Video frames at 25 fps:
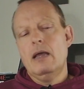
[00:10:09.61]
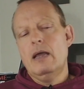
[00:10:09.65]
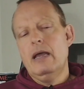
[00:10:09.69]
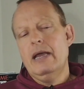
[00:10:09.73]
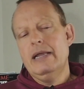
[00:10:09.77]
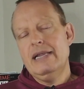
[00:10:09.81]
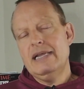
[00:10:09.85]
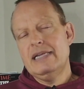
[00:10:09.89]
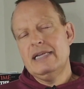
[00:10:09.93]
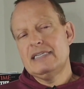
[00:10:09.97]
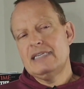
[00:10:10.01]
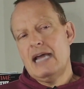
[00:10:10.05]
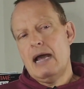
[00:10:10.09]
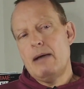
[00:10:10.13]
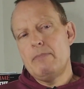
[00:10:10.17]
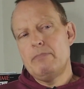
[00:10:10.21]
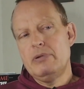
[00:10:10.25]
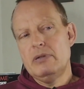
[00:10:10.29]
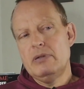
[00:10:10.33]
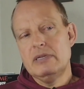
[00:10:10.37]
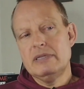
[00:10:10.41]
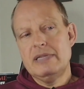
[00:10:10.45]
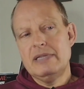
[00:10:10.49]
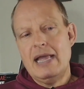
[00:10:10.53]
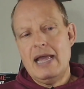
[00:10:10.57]
An
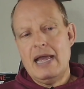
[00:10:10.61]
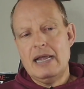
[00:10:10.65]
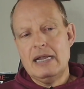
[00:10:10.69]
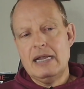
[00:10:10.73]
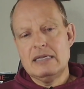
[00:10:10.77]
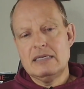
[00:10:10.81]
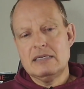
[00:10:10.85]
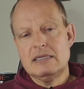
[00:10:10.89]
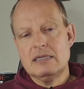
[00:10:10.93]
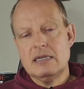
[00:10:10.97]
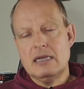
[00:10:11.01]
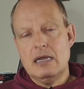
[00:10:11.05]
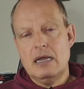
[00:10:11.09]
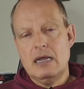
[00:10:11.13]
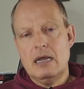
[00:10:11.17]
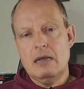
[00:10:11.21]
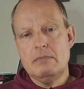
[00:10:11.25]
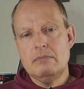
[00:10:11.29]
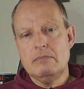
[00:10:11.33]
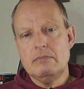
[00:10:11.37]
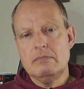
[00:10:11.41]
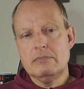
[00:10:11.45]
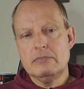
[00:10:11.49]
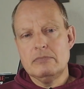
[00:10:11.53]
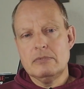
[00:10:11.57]
example that
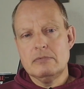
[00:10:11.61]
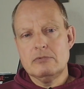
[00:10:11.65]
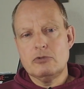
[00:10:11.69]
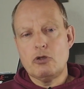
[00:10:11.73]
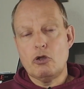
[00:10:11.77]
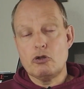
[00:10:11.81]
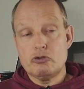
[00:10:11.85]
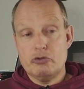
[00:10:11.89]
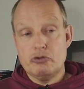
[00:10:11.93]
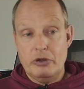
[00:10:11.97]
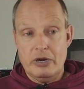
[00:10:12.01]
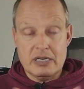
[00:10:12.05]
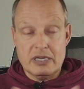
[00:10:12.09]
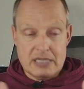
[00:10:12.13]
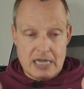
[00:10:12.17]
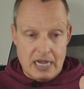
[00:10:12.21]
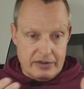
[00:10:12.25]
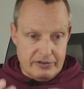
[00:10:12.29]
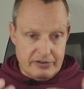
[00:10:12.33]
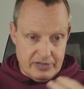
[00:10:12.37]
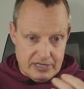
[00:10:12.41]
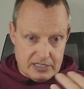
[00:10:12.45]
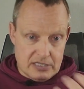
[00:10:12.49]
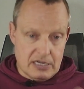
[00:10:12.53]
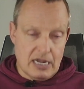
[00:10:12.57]
dog trainers
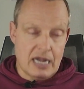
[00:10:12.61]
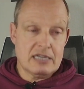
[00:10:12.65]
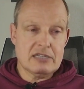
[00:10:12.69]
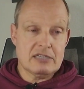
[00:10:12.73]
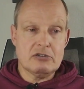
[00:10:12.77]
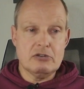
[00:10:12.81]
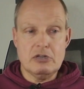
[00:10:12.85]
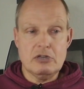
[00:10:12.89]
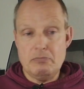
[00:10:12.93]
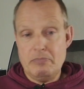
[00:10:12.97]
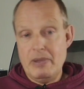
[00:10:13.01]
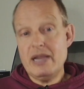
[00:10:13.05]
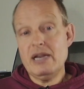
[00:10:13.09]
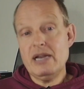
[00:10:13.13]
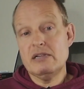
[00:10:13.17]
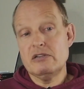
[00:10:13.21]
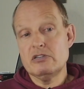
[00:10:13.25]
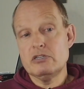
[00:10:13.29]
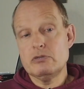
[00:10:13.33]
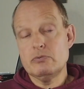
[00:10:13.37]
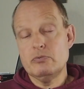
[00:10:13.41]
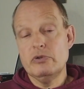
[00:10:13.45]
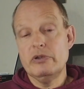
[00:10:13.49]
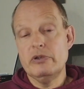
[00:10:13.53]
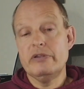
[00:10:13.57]
I discussed and debated
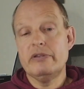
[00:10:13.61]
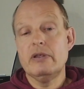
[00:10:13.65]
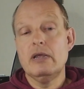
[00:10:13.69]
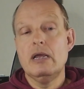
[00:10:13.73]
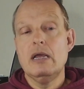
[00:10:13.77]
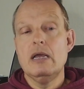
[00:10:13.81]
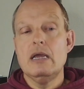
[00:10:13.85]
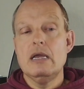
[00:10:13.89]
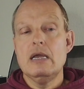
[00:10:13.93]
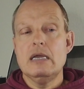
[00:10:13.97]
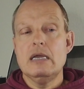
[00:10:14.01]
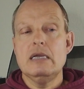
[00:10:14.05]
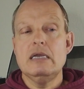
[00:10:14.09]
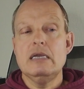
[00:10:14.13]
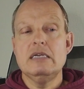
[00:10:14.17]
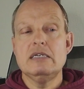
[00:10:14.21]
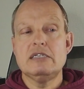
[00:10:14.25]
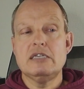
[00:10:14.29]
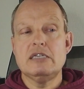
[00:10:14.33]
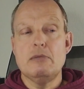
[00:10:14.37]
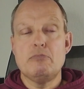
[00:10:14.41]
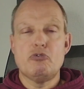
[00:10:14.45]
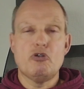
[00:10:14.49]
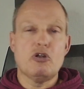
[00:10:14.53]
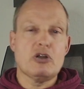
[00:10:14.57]
this with is
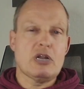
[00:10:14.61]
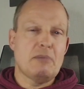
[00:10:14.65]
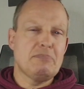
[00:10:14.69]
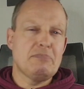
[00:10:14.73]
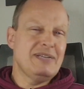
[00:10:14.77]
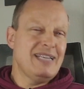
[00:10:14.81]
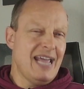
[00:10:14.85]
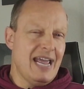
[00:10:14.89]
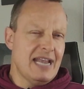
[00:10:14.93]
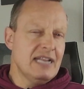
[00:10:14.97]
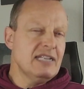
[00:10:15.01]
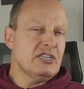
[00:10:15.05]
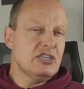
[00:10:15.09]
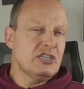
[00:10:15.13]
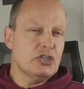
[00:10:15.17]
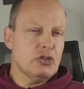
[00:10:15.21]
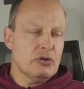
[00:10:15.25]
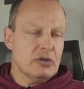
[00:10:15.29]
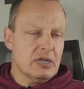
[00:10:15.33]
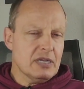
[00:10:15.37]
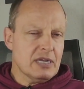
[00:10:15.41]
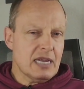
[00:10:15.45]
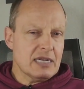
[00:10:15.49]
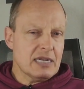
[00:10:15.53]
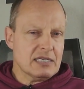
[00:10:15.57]
they brought up TENS
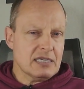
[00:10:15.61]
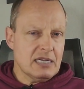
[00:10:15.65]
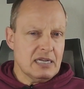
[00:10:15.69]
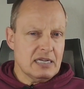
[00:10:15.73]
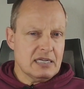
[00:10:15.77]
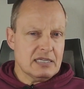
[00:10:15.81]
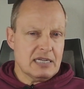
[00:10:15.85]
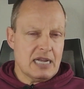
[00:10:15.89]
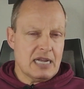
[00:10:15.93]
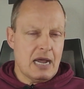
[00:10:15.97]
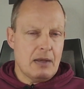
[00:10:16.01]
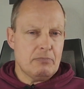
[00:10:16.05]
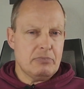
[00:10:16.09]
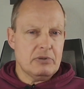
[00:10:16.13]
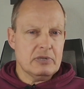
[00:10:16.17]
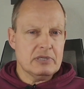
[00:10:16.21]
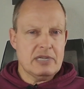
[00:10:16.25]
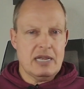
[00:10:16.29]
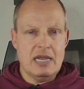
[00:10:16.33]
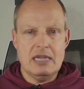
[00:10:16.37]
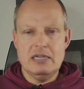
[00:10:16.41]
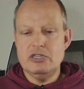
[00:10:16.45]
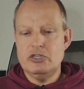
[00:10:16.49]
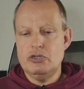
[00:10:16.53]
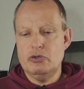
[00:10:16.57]
unit as an example.
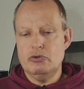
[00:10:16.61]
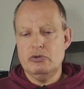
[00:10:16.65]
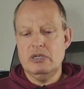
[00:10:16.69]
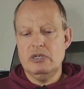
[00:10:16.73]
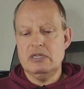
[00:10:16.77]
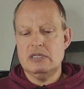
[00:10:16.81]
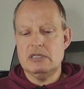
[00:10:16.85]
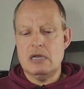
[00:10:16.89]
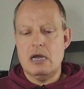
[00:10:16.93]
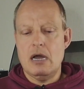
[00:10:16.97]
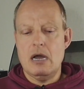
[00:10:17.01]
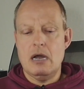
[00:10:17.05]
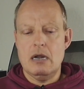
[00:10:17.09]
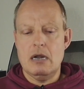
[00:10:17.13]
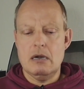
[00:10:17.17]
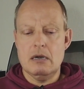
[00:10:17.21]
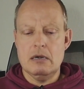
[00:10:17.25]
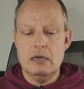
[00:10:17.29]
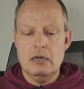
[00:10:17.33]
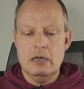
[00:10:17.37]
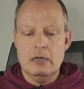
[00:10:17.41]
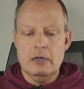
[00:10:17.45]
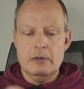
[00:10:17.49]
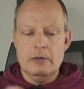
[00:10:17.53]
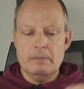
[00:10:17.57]
TENS units
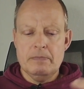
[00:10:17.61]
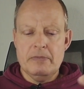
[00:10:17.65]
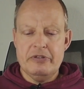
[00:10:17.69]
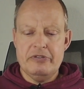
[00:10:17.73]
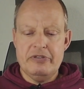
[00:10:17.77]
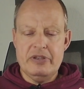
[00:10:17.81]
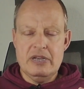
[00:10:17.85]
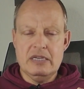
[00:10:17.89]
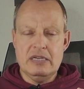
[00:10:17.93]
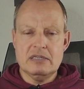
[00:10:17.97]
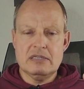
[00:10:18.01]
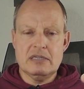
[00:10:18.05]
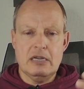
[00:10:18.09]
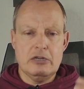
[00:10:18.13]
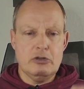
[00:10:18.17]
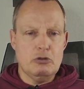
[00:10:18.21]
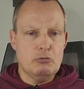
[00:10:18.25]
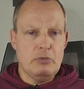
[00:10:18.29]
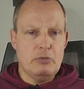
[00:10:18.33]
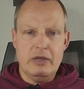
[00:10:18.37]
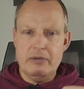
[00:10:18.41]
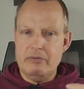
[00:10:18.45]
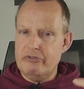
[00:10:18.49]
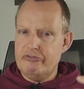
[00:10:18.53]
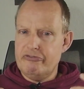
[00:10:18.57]
are things that you
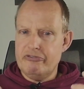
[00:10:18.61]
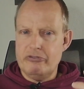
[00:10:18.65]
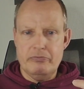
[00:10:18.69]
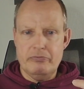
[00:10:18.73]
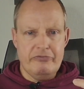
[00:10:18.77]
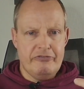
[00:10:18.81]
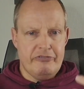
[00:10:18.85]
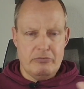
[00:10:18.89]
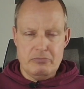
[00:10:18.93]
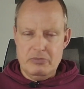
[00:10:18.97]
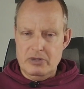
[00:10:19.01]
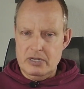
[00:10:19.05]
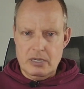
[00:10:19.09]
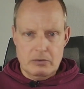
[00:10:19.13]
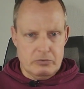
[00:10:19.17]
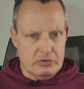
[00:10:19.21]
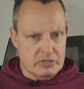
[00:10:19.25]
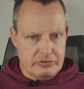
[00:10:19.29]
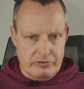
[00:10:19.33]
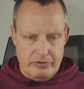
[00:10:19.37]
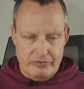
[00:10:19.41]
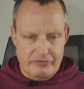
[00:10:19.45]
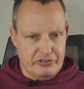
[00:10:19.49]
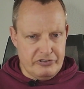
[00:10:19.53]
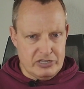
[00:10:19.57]
may be familiar
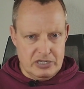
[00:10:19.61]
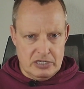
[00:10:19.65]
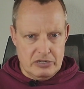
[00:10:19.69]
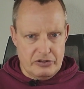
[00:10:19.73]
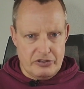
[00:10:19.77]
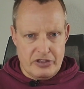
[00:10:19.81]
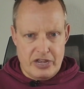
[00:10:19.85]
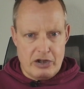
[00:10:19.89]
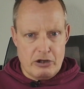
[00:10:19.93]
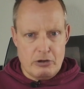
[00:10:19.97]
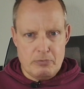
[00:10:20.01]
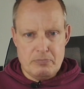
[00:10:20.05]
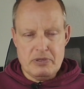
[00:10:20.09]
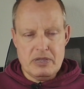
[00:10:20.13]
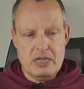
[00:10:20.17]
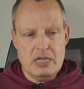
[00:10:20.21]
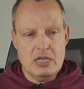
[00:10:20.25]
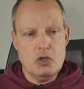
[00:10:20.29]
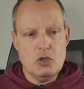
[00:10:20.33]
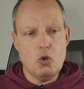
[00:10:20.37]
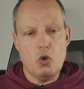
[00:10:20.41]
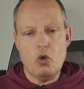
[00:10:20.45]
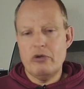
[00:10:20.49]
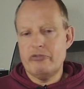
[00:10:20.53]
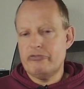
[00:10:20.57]
with from physical
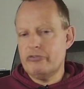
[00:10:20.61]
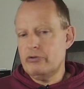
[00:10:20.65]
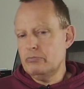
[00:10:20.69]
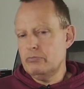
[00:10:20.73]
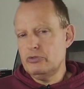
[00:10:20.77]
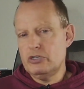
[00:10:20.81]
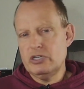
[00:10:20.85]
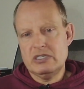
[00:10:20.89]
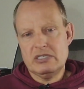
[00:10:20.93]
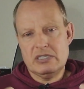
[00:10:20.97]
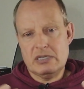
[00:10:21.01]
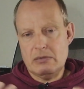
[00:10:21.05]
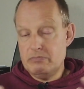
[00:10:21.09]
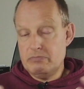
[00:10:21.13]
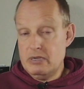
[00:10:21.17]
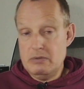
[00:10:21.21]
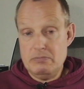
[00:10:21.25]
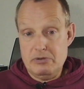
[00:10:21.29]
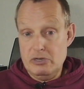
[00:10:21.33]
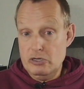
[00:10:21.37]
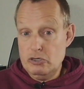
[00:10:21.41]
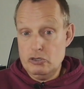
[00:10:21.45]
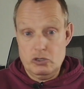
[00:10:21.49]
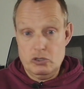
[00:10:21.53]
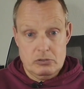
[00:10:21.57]
therapy or from just some
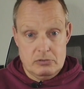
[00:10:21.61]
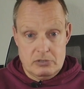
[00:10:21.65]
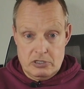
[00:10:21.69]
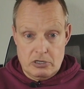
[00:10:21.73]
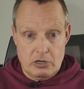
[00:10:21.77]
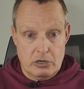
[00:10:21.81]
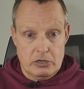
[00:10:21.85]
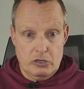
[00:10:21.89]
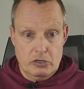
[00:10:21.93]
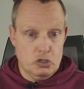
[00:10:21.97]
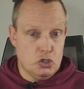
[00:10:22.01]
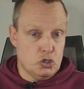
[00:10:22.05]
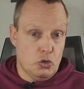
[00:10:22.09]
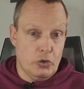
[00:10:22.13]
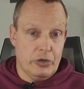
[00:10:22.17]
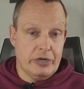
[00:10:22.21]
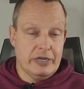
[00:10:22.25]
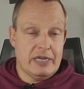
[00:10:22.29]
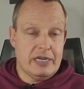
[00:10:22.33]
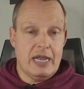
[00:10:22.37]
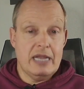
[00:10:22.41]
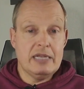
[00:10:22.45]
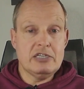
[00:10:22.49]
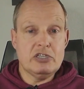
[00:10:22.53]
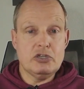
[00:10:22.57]
people start enjoying
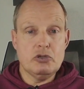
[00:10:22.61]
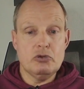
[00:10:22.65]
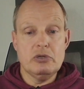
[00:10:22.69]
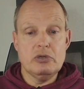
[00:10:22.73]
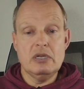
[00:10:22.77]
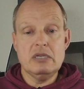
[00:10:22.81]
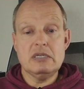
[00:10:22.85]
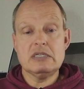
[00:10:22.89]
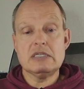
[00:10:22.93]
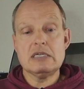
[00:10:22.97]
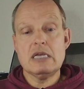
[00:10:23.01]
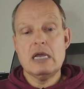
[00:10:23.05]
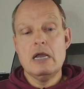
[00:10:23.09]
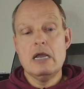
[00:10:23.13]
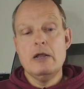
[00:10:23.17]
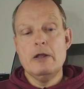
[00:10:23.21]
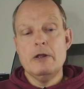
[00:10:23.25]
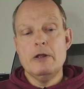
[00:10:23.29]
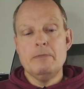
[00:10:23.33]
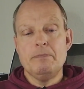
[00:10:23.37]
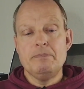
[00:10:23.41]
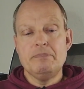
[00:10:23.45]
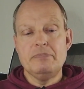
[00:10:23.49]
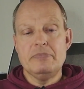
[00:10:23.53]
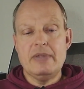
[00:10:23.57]
TENS units.
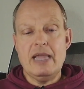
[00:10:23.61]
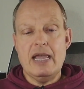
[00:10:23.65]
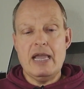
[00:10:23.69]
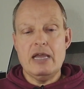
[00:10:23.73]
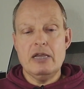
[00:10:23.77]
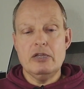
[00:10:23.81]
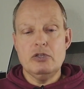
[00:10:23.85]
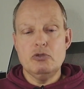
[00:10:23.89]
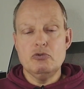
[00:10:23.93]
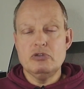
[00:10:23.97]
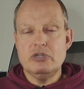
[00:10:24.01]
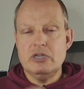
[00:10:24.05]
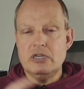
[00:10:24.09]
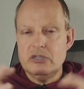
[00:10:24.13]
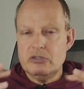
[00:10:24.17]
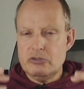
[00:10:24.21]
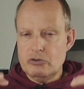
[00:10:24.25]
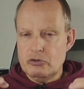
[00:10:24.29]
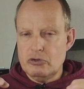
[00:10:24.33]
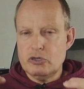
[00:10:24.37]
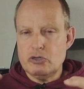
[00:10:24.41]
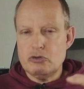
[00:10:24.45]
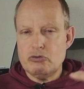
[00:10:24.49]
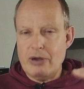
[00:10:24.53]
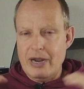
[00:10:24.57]
They're using to
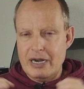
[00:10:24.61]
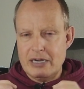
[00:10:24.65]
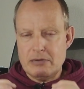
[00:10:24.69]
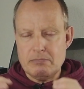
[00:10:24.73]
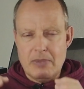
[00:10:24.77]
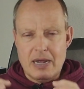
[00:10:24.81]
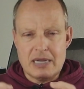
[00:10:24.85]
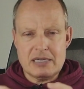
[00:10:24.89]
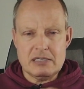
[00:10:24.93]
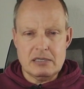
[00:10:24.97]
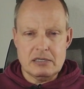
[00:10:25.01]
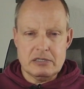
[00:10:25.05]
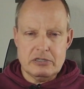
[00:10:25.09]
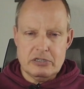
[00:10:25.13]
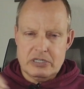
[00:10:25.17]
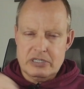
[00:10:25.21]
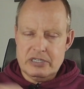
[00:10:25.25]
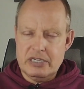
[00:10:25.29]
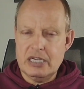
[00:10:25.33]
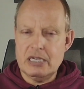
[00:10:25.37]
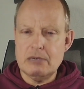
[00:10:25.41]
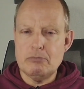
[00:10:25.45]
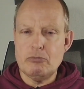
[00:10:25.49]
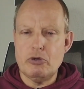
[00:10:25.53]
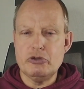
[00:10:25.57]
contract muscles. You
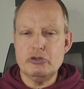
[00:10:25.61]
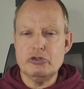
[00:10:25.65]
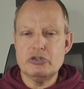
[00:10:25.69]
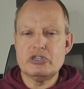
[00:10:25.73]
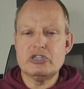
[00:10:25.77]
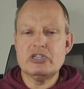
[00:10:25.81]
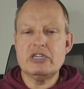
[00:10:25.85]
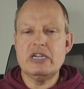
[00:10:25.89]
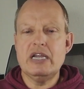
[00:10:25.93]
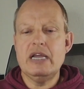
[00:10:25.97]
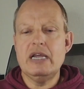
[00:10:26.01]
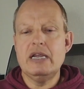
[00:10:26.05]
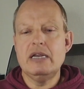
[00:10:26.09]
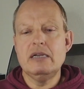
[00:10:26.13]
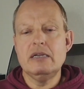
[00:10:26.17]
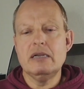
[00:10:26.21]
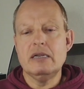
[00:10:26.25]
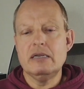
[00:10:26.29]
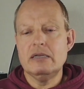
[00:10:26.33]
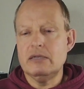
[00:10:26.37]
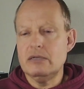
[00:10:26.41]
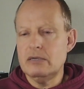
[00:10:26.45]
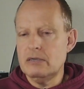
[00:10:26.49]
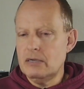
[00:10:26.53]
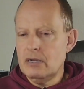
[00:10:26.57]
stick them on your skin
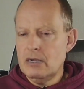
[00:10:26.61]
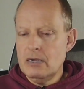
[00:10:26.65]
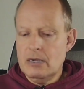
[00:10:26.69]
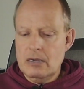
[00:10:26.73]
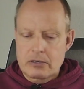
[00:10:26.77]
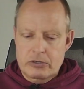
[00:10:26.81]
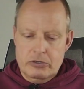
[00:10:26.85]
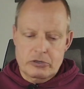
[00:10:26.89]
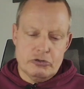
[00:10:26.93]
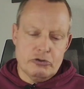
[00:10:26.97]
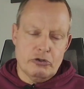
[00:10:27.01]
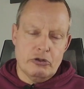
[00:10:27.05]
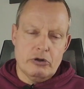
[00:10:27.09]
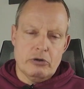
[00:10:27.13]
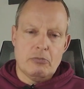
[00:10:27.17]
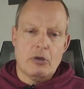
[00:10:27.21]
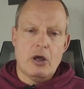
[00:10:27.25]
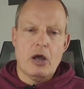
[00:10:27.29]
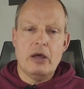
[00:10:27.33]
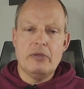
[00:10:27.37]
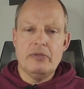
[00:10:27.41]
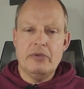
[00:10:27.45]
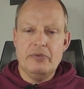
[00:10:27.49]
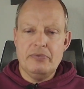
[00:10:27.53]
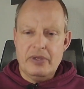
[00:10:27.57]
and you turn them
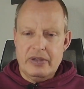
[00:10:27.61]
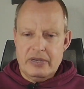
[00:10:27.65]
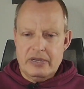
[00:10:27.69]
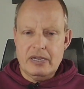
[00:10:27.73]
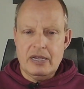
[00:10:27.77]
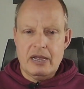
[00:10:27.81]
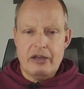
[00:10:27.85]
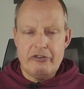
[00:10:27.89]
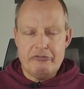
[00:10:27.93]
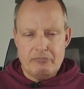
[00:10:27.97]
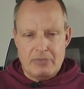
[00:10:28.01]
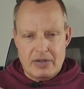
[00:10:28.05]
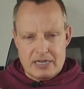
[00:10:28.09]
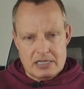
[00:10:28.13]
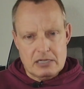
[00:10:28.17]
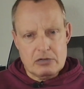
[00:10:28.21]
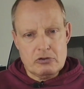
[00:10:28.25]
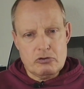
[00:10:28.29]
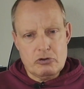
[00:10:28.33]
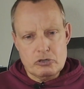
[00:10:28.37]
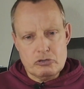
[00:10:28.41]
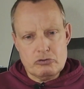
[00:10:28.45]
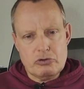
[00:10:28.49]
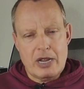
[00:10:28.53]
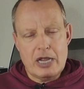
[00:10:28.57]
on and then they have muscle
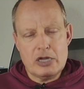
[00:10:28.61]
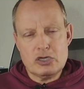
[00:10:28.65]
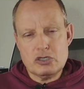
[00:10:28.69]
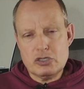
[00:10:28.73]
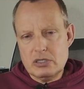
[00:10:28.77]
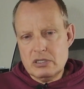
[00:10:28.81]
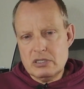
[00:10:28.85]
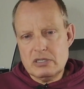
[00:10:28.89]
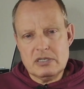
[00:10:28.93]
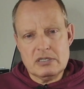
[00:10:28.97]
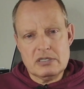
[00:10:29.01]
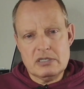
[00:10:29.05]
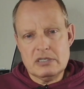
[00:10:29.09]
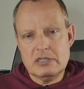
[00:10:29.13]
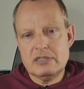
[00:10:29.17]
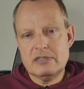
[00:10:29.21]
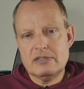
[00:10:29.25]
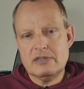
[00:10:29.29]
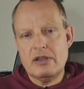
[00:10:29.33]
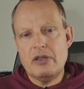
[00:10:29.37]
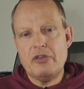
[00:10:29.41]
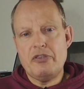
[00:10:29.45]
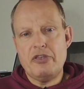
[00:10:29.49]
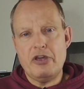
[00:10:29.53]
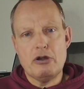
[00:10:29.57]
contractions. This
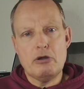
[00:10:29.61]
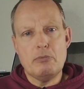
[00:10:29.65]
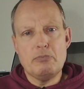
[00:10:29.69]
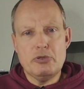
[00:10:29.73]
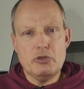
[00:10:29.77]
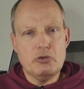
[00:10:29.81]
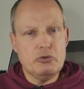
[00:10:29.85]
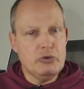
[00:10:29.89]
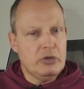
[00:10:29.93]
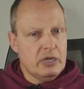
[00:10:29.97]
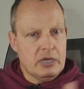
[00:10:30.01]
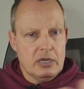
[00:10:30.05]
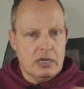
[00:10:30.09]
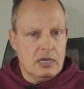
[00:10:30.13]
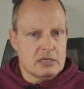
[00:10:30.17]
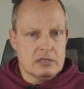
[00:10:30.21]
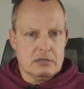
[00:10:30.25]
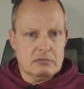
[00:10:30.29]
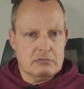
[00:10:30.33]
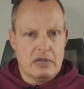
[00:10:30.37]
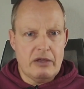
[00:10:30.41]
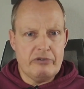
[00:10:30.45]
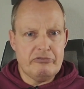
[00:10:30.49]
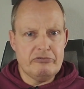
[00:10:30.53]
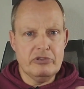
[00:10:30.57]
is therapeutic. It has
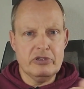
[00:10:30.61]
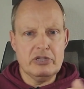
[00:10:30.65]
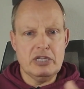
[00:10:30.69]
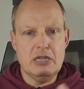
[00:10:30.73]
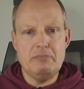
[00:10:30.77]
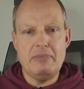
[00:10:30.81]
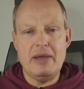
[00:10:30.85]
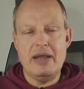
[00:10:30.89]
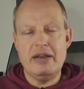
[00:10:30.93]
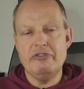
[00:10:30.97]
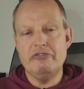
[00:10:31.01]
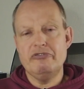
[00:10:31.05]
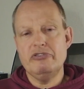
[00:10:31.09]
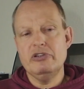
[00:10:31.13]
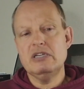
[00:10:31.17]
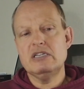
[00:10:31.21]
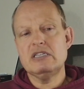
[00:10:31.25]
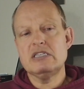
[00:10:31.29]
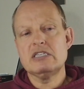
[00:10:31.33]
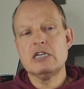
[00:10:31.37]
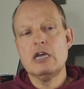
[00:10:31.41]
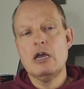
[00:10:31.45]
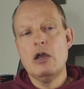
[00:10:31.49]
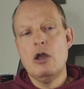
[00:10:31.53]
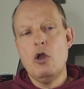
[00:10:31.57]
definitely
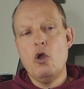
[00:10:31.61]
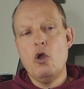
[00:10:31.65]
benefits.